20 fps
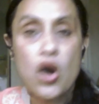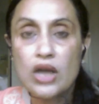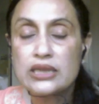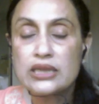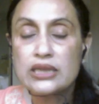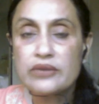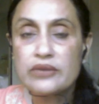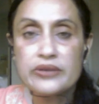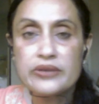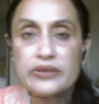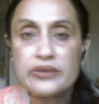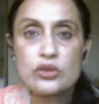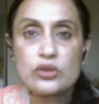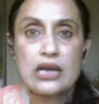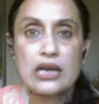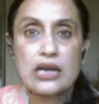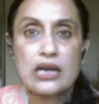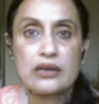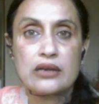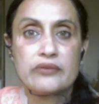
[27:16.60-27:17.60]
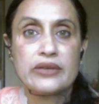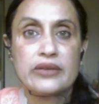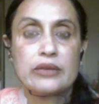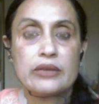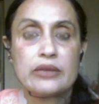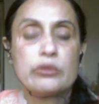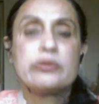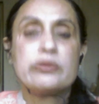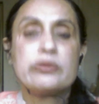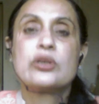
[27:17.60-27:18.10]
the videos are
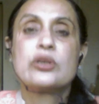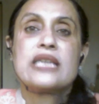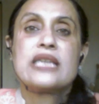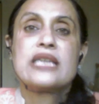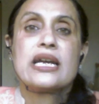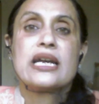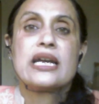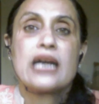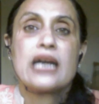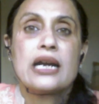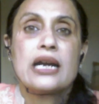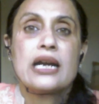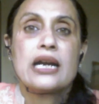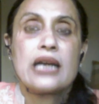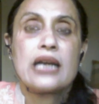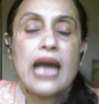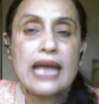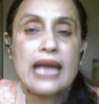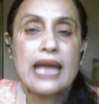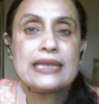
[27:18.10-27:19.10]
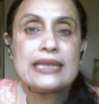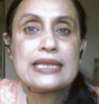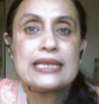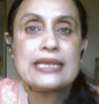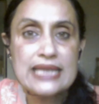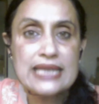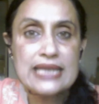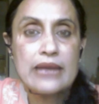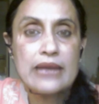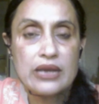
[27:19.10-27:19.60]
available because they are at the
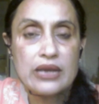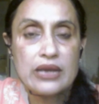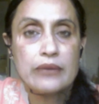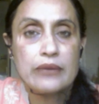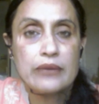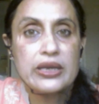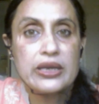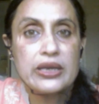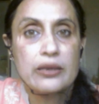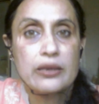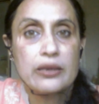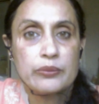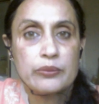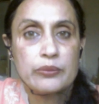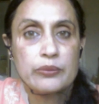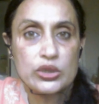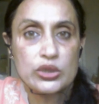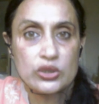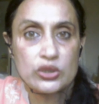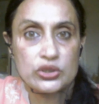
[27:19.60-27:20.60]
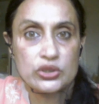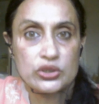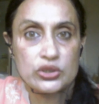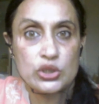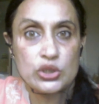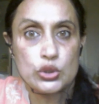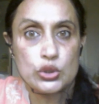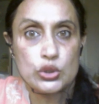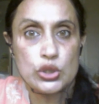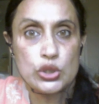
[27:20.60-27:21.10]
same time being uploaded on
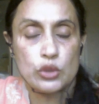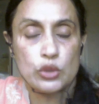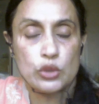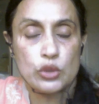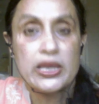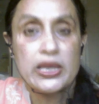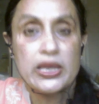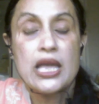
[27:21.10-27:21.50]
YouTube.